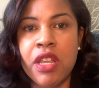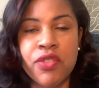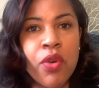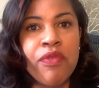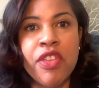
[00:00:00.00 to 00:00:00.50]

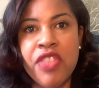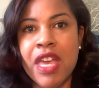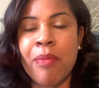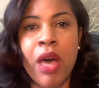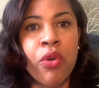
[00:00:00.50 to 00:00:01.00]
So if you think
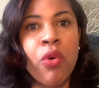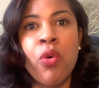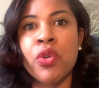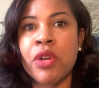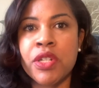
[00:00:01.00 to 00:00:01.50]
about
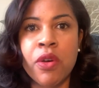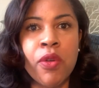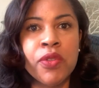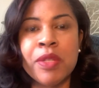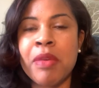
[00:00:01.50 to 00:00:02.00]
older adults,